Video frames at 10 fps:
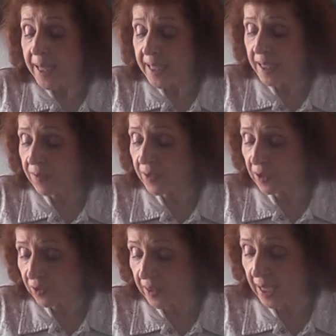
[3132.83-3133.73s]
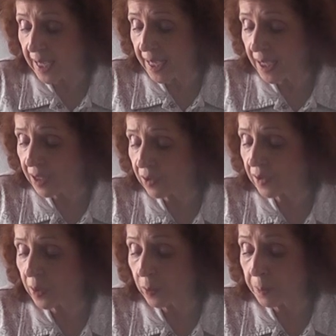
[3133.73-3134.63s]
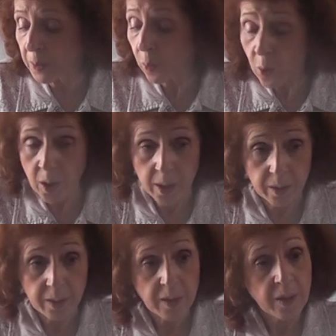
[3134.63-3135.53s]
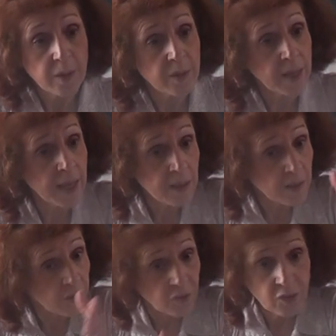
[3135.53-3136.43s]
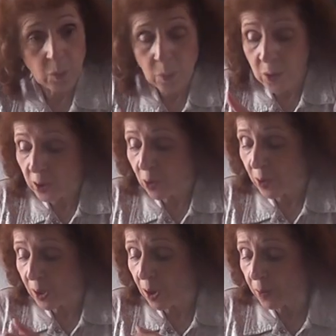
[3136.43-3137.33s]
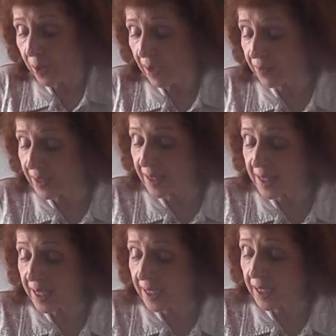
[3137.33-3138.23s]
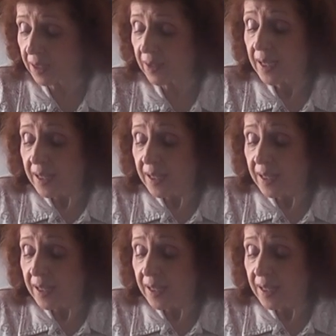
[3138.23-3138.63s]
Even to the end, there will be war. Okay, there's still war going on. We haven't hit that end.